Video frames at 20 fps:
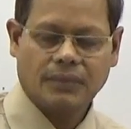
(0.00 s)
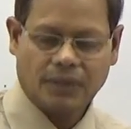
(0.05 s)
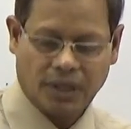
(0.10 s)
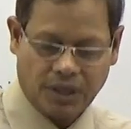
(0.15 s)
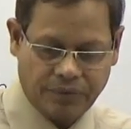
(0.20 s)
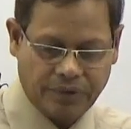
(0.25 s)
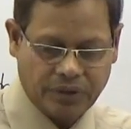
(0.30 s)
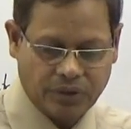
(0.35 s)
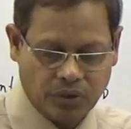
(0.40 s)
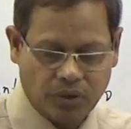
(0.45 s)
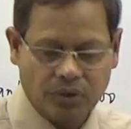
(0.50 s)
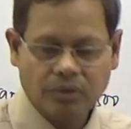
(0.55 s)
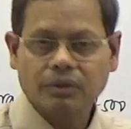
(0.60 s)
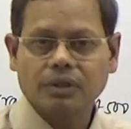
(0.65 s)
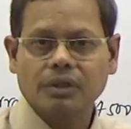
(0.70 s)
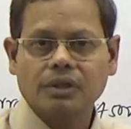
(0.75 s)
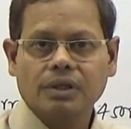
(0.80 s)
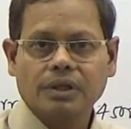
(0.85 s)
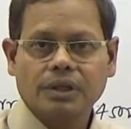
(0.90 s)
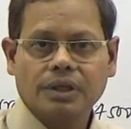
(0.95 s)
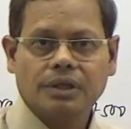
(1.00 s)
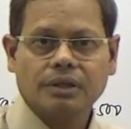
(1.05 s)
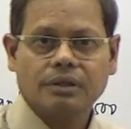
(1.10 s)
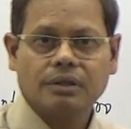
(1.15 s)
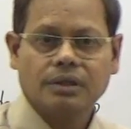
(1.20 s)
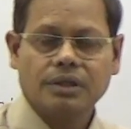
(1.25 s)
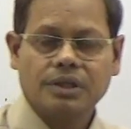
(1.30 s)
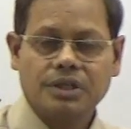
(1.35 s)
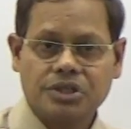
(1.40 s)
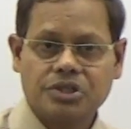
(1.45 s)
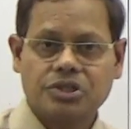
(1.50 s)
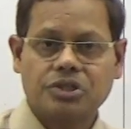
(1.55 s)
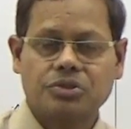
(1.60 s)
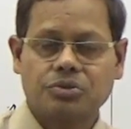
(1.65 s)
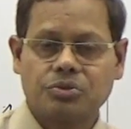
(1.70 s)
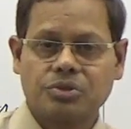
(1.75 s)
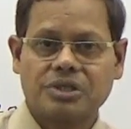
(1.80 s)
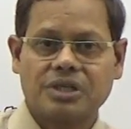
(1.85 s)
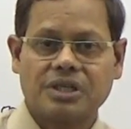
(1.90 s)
Even though institute